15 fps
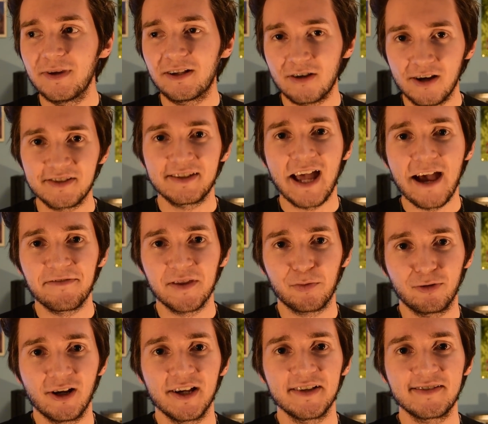it costs half the
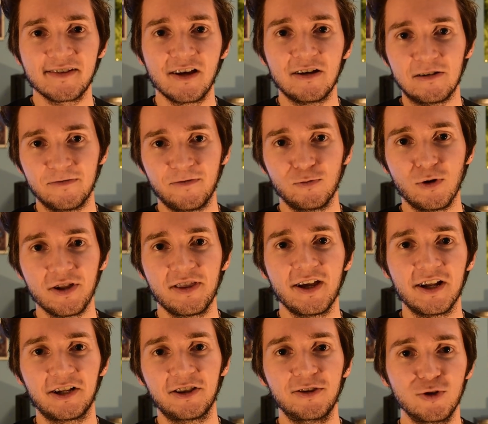price of what
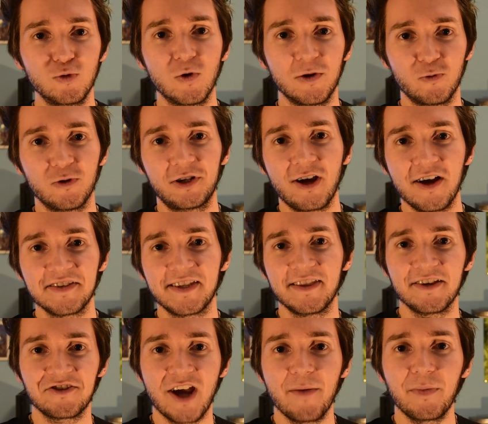a new one would cost in
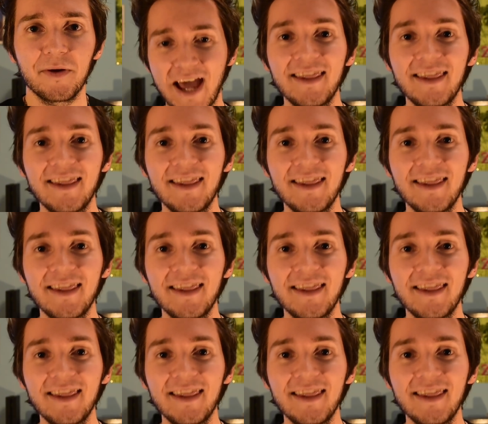the shop.